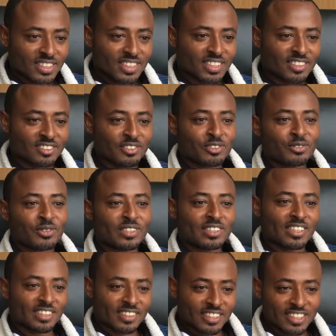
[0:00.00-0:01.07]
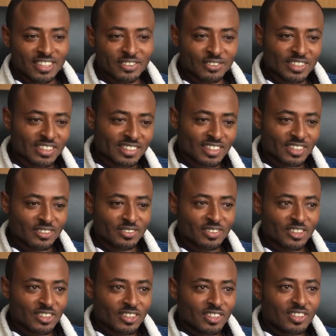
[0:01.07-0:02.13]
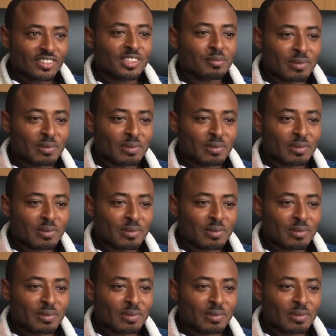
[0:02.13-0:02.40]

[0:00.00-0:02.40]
It's not what they're thinking right now. The